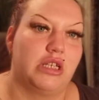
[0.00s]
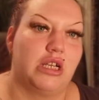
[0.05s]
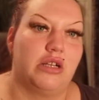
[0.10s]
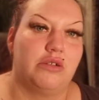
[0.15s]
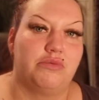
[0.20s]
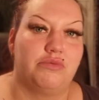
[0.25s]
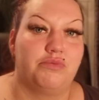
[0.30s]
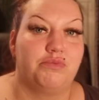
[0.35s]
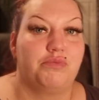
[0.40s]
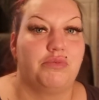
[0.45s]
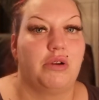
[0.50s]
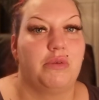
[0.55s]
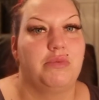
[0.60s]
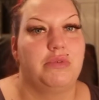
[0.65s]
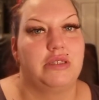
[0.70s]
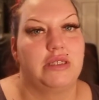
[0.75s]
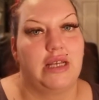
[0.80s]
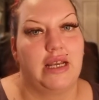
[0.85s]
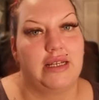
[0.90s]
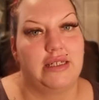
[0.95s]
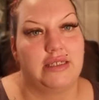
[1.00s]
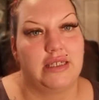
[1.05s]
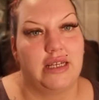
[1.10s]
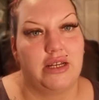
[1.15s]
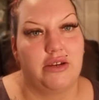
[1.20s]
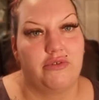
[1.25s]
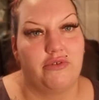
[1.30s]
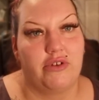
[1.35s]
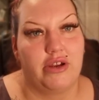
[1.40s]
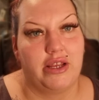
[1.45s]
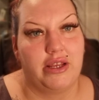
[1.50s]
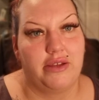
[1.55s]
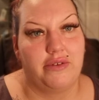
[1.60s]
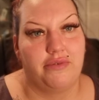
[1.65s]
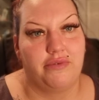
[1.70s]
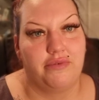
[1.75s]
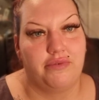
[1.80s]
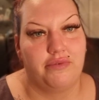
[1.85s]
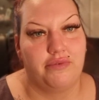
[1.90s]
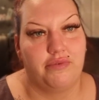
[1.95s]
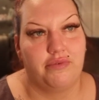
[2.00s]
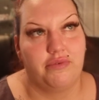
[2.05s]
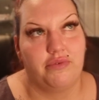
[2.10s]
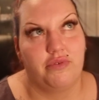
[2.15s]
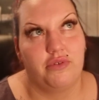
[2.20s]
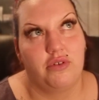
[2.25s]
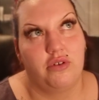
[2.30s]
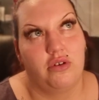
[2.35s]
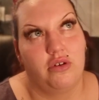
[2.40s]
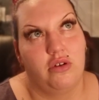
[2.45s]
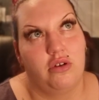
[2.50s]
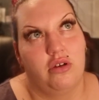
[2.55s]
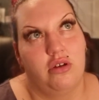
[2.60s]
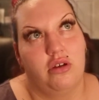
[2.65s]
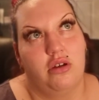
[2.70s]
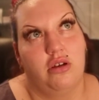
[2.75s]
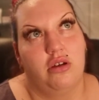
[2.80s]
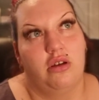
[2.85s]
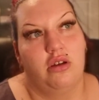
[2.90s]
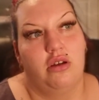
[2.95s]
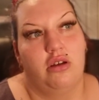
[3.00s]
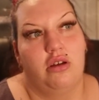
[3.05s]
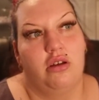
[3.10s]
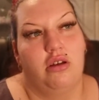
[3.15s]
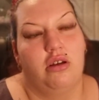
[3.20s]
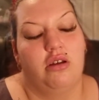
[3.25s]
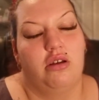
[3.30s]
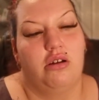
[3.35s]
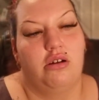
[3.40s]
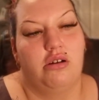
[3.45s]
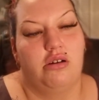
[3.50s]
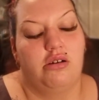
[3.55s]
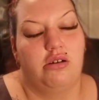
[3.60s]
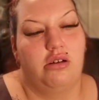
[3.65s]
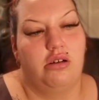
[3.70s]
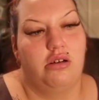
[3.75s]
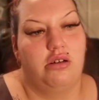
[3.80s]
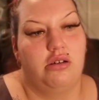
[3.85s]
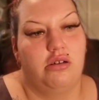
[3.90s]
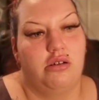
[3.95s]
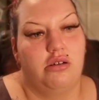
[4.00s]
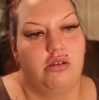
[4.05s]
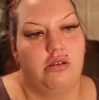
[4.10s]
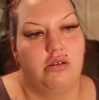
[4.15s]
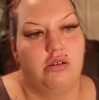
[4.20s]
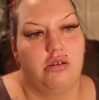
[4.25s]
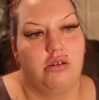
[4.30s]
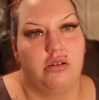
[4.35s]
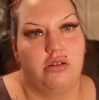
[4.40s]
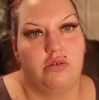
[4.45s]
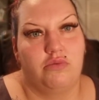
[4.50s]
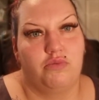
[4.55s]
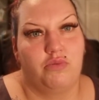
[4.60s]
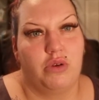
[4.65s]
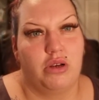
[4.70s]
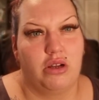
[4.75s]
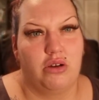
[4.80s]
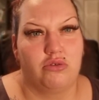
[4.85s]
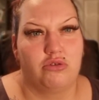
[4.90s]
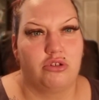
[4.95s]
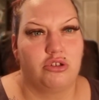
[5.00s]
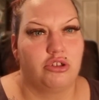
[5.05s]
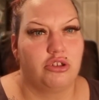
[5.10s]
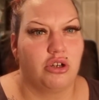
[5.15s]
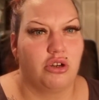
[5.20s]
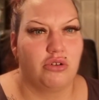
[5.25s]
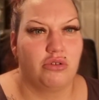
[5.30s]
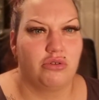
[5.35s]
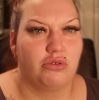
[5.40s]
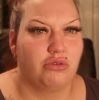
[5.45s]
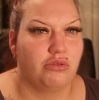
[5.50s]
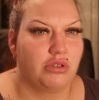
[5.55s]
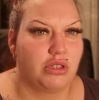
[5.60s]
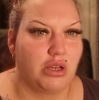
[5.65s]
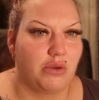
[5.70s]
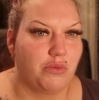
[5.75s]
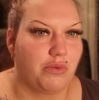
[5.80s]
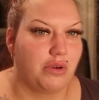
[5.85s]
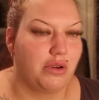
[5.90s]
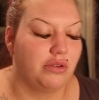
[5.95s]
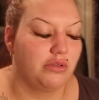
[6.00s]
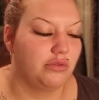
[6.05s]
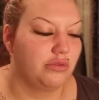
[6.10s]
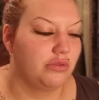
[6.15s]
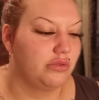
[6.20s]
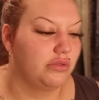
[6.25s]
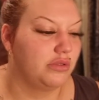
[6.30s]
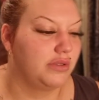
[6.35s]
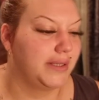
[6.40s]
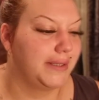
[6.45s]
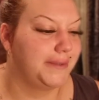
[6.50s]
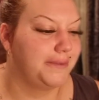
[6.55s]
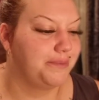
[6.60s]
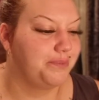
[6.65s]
I'd probably say Tenerife. When I was a child, that was.